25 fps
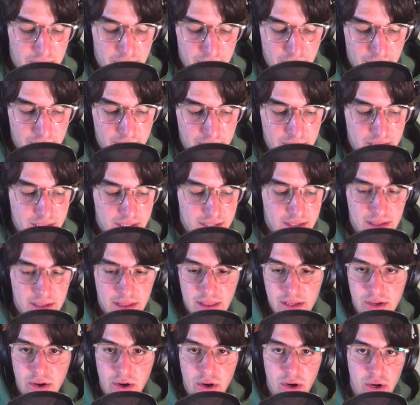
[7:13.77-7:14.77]
curious,
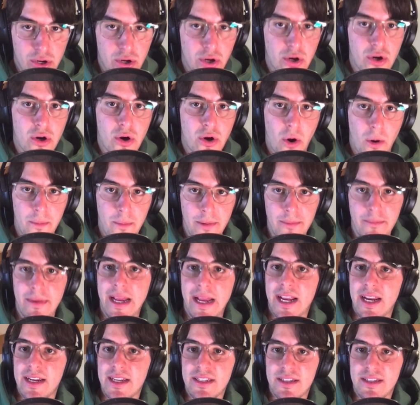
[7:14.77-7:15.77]
your coping
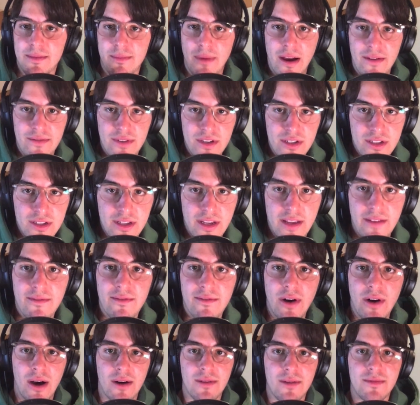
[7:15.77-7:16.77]
mechanism obviously
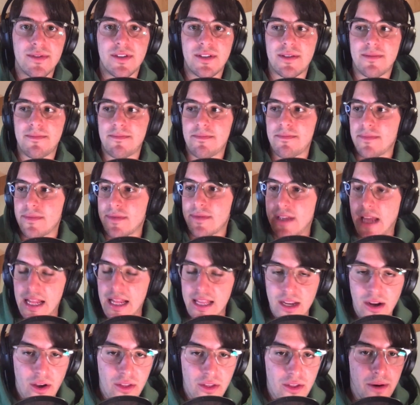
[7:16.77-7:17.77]
involves
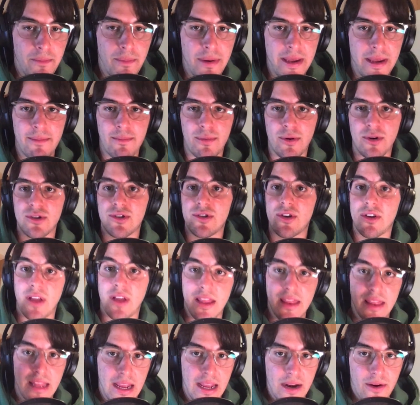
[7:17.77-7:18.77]
telling other people so
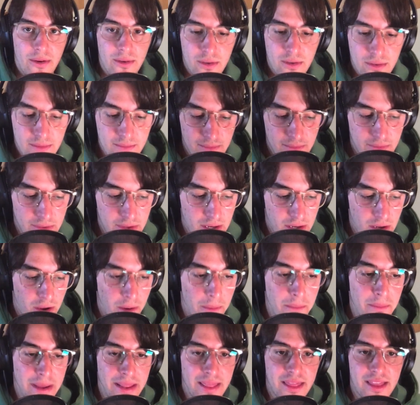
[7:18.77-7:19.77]
that they don't
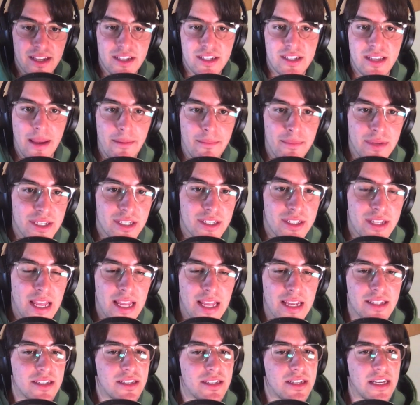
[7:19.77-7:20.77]
commit the same
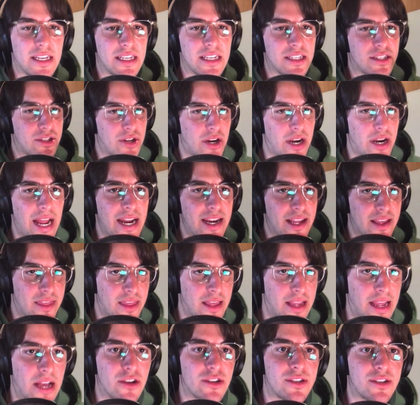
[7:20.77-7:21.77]
mistakes. Is there
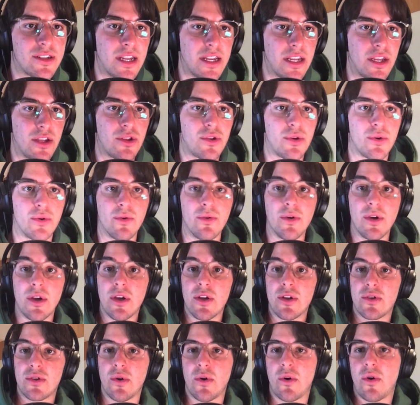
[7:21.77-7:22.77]
anything else that you do
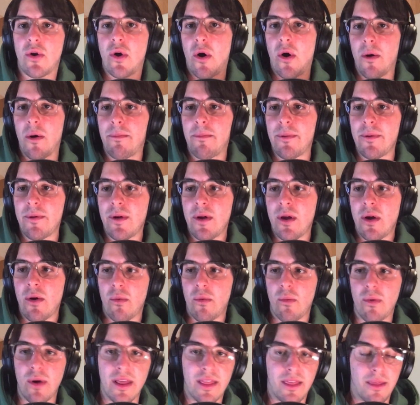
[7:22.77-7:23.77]
to cope
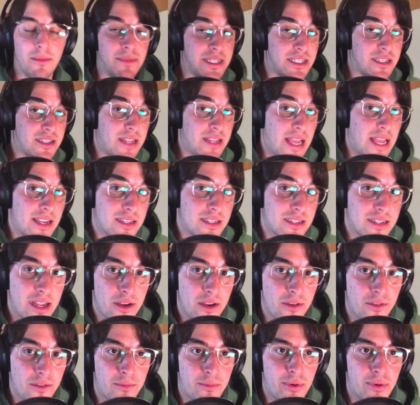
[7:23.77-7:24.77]
with mistakes that
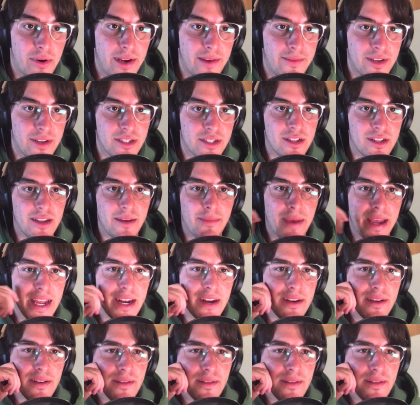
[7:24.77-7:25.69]
you've previously made?